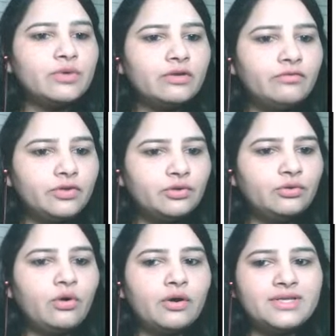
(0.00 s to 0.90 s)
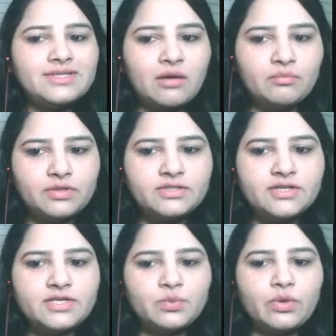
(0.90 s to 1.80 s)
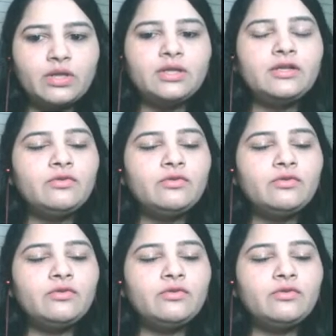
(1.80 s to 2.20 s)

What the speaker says: is one video on examples as well,